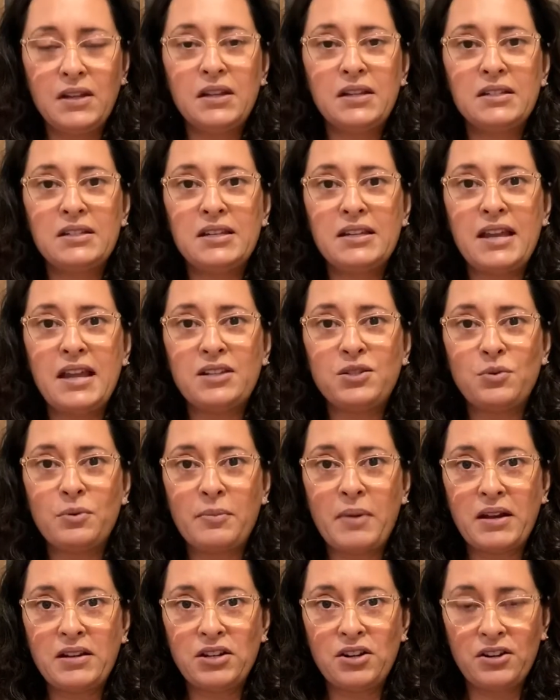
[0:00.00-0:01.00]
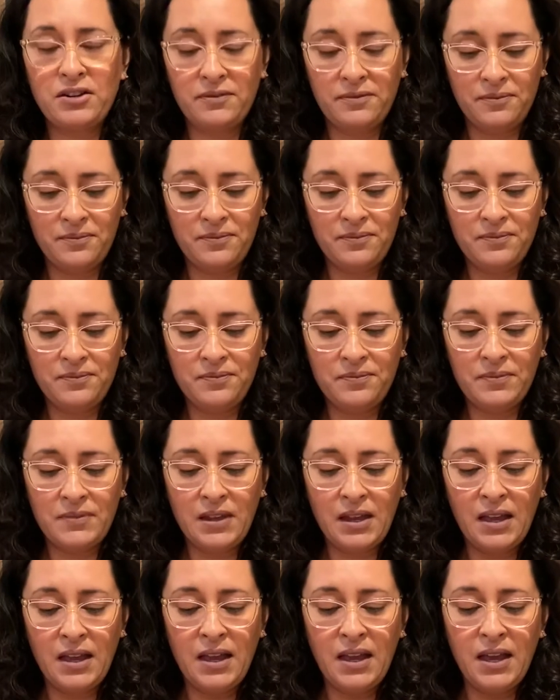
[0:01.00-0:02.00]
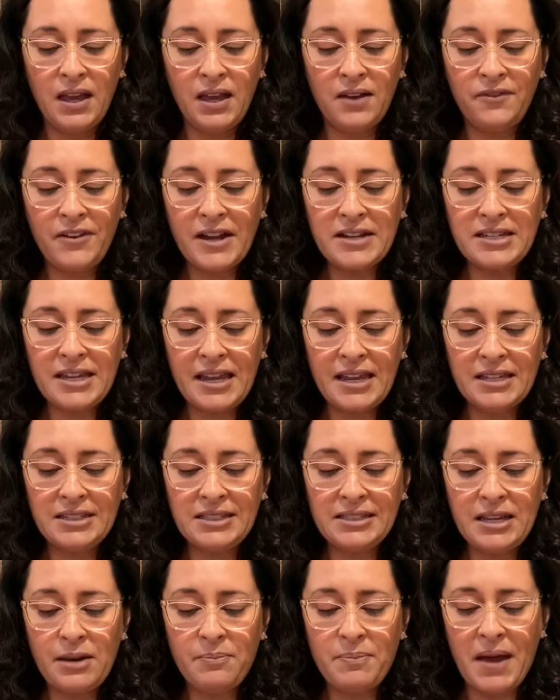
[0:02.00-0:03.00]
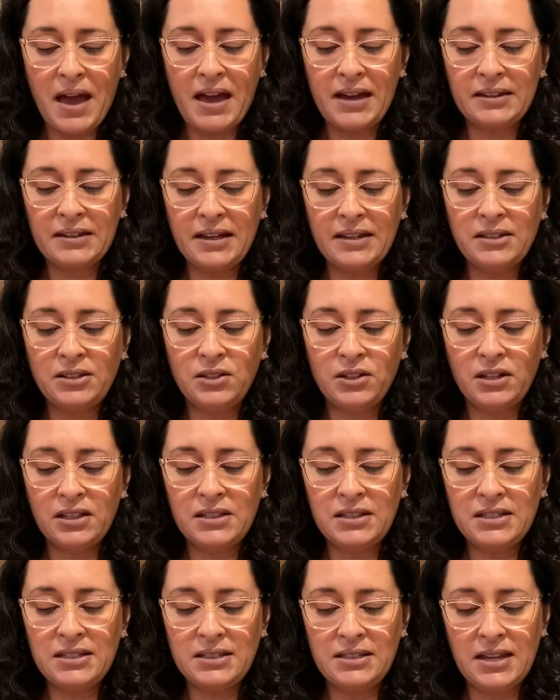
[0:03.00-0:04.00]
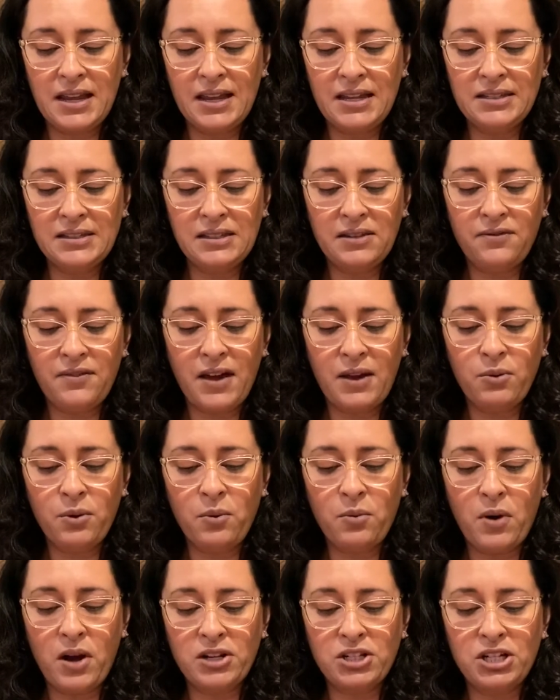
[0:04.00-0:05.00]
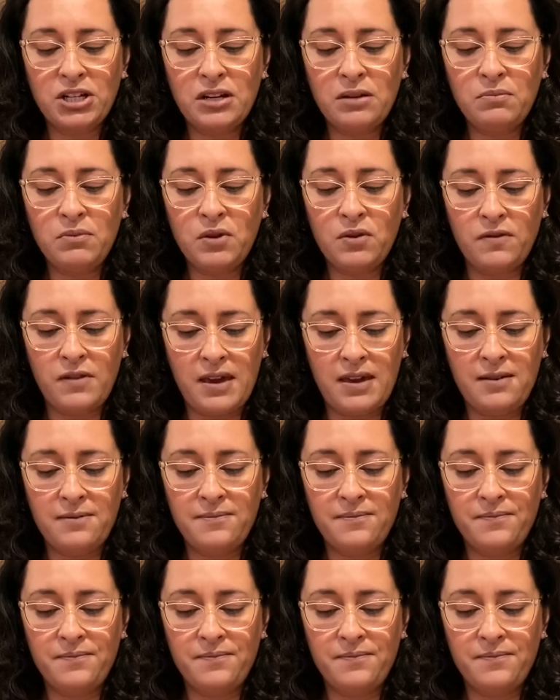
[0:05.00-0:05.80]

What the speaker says: Today's reminder: if I take a step back and look at this day as if I were watching a movie,